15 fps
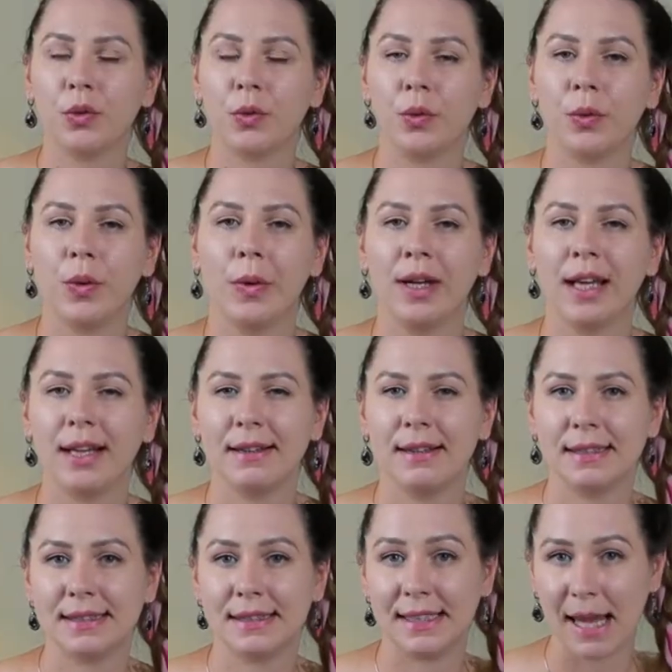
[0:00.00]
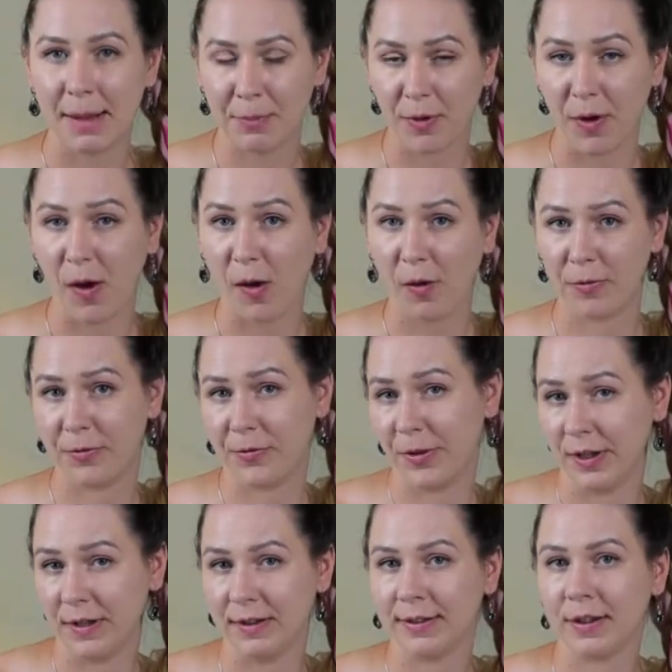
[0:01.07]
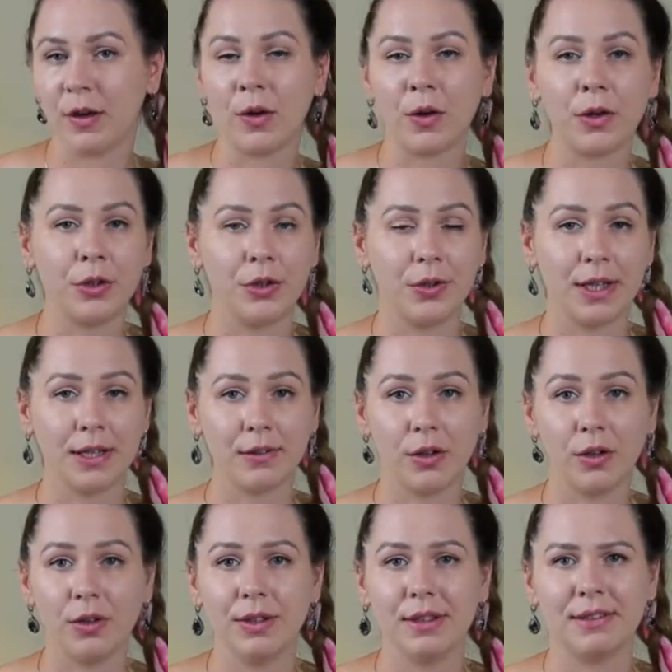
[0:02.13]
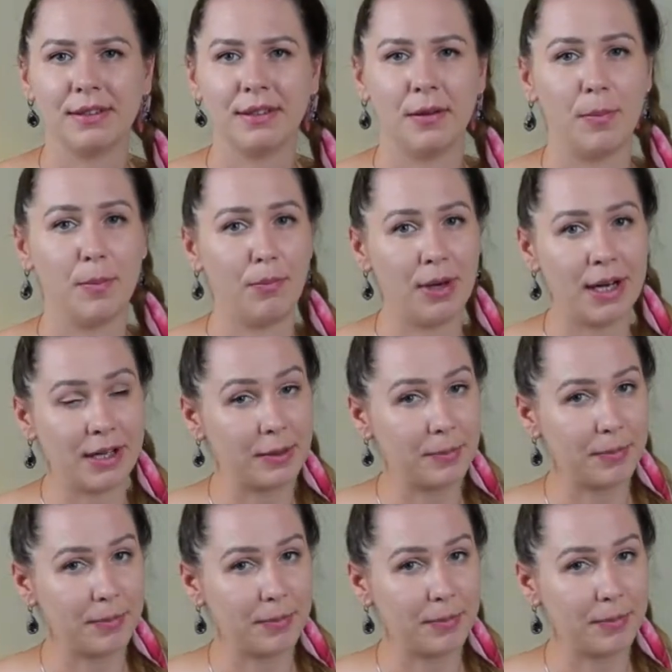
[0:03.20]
to get this depth of field, or you can call it blurry